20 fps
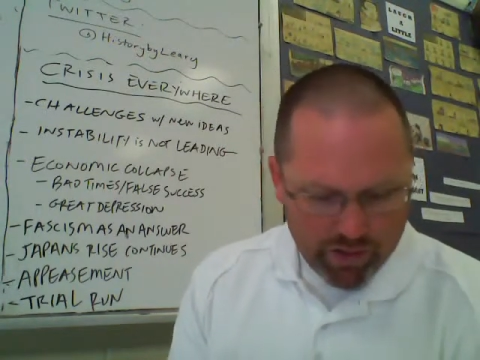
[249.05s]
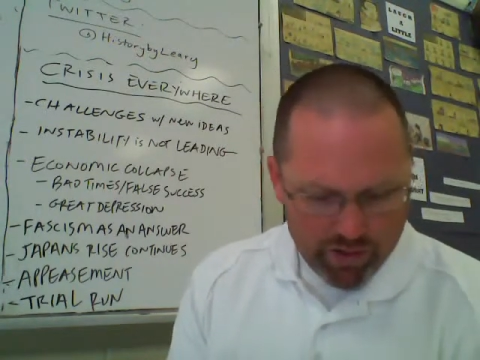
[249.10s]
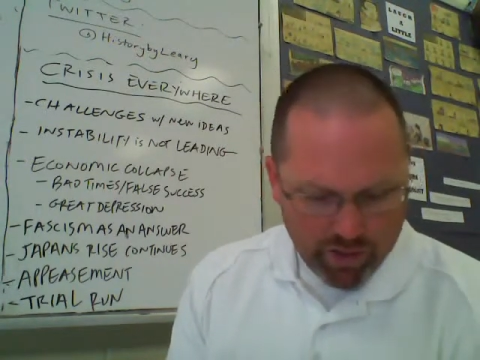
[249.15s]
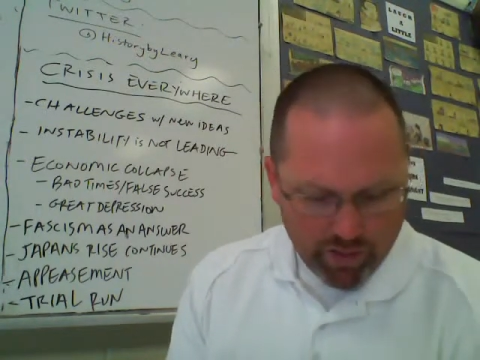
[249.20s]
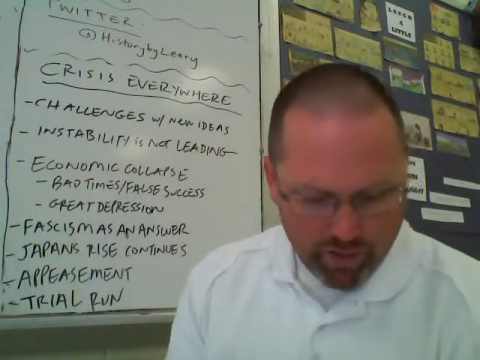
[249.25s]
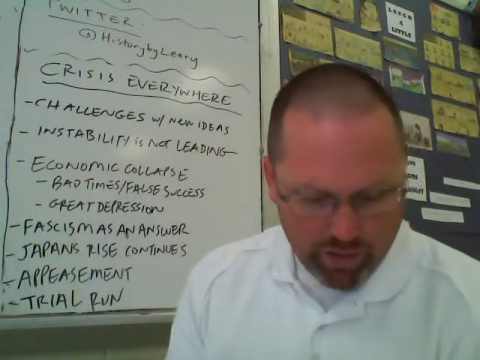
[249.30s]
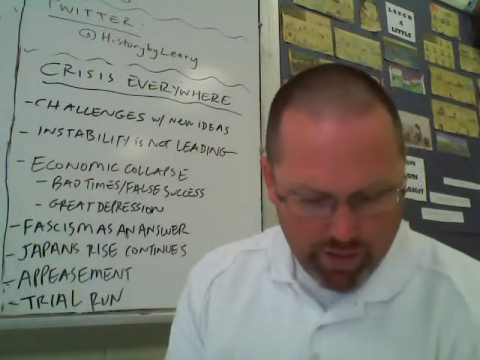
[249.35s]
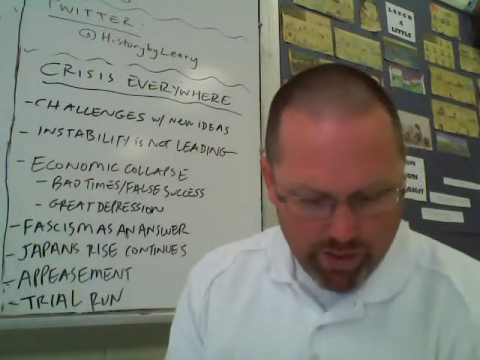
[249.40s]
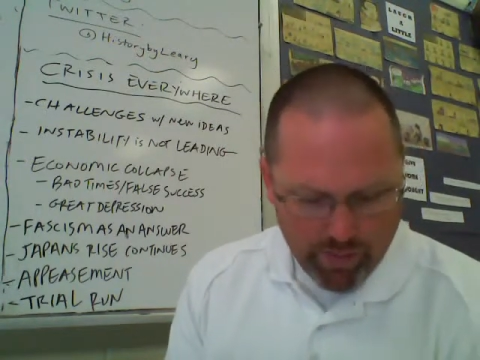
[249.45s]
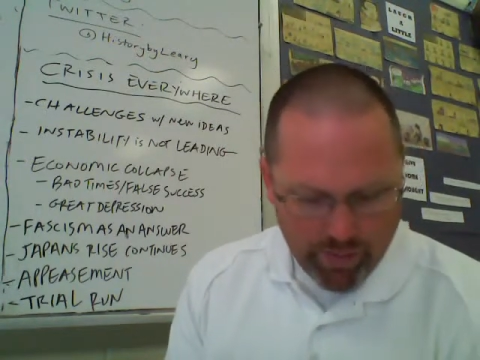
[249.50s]

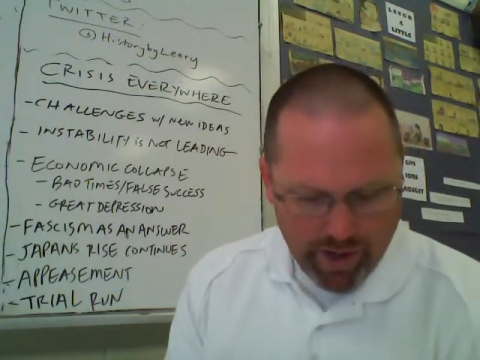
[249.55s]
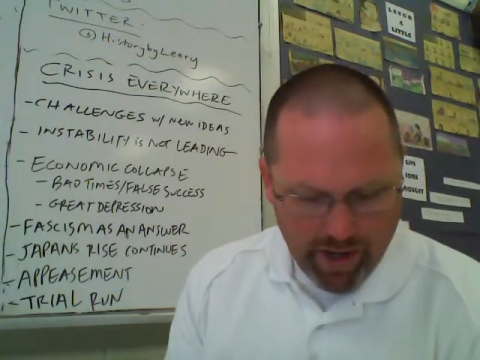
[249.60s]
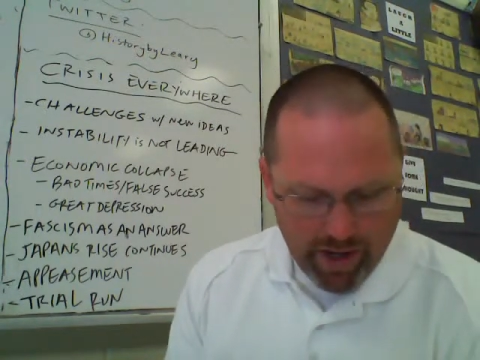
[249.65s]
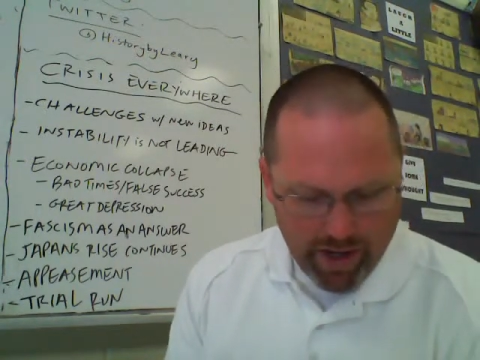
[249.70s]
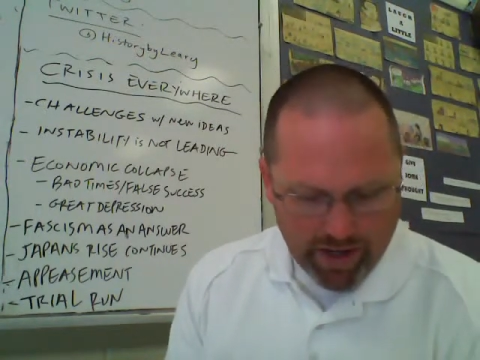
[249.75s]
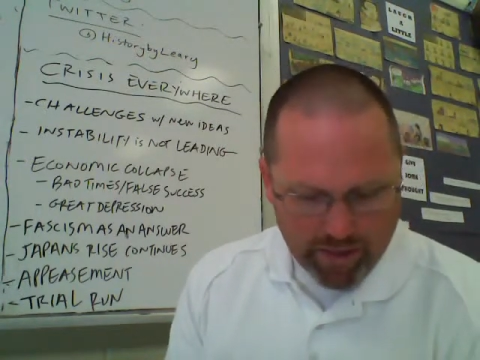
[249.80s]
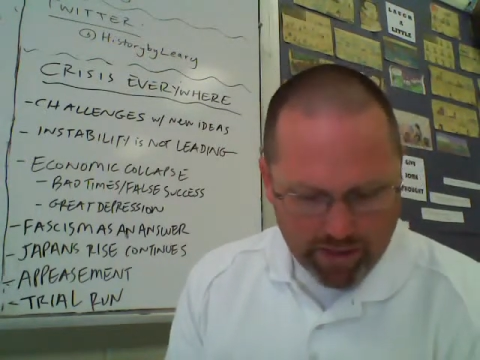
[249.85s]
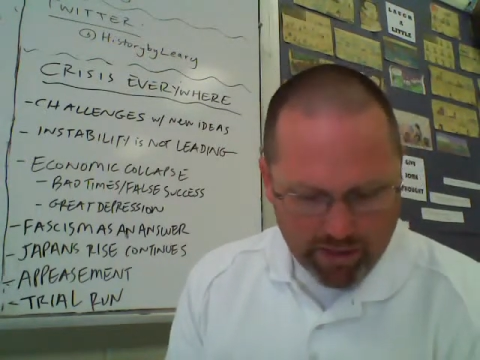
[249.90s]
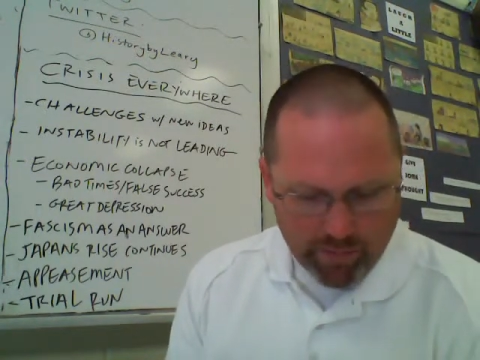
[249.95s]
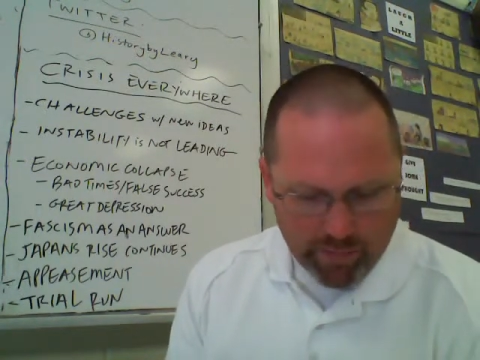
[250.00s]
to
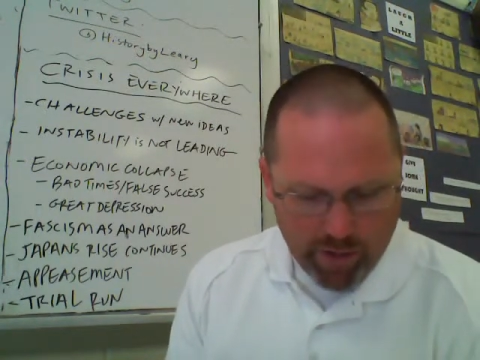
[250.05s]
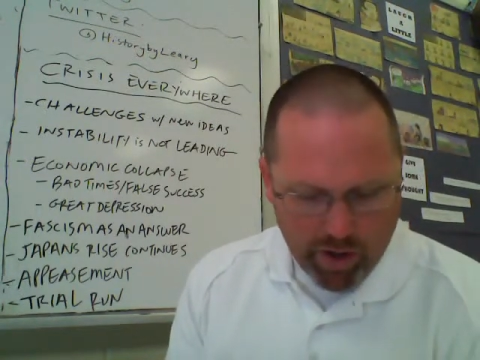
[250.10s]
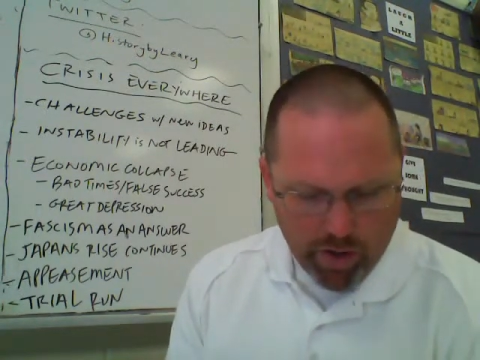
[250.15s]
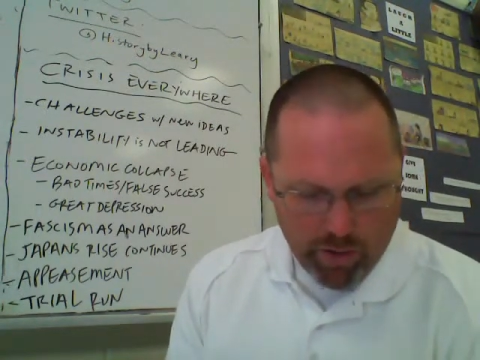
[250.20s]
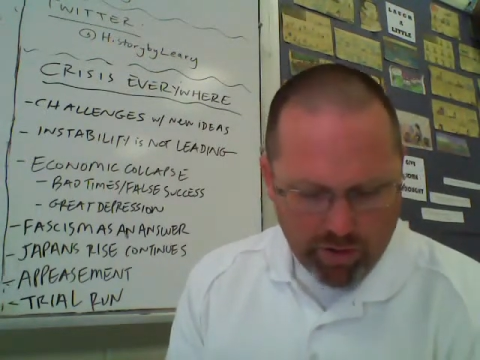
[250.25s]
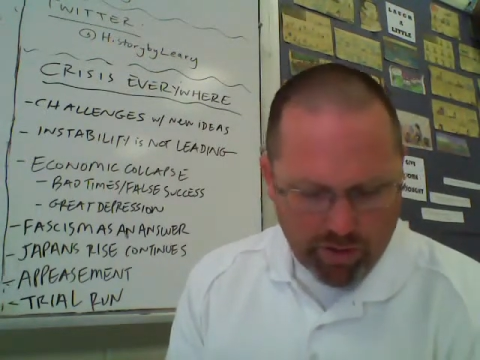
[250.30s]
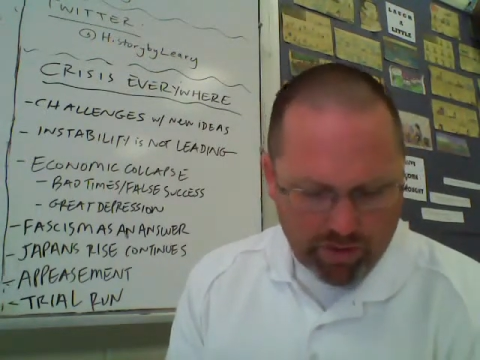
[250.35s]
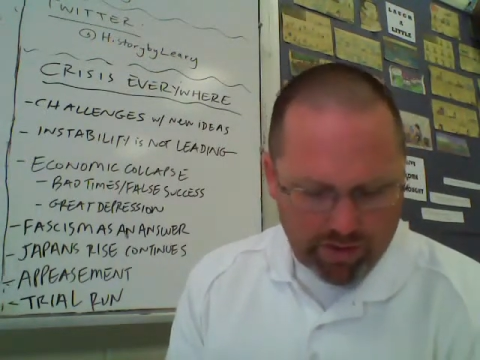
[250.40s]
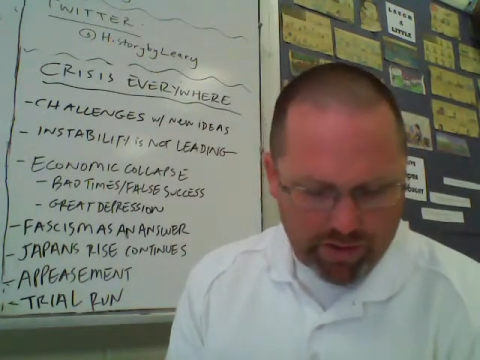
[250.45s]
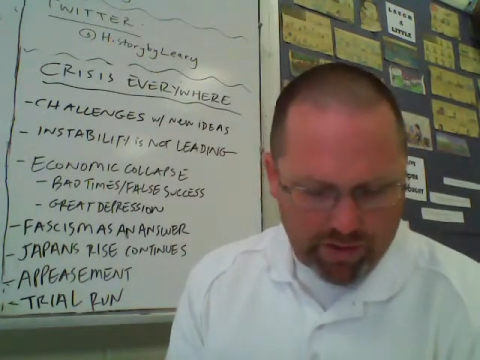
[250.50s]
eliminate his
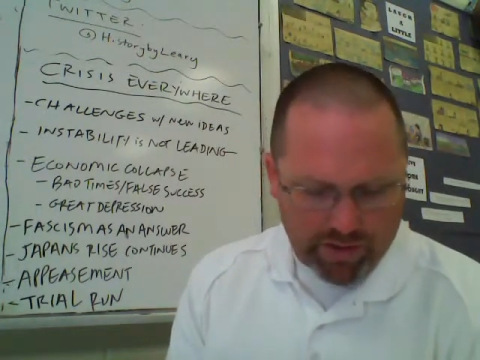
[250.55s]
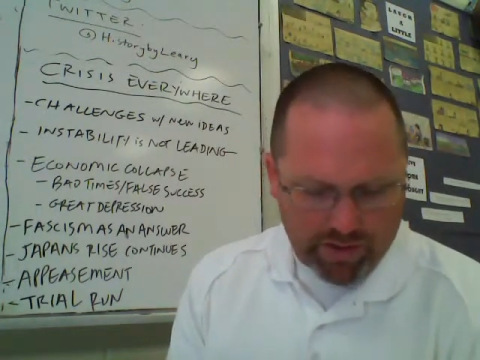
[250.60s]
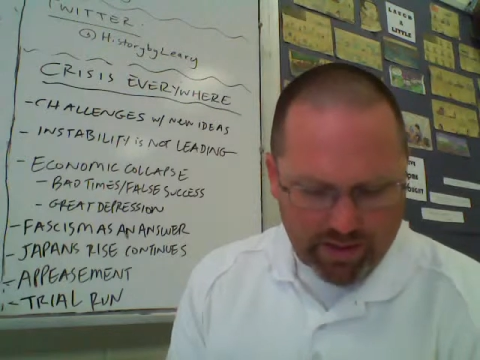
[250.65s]
opponents,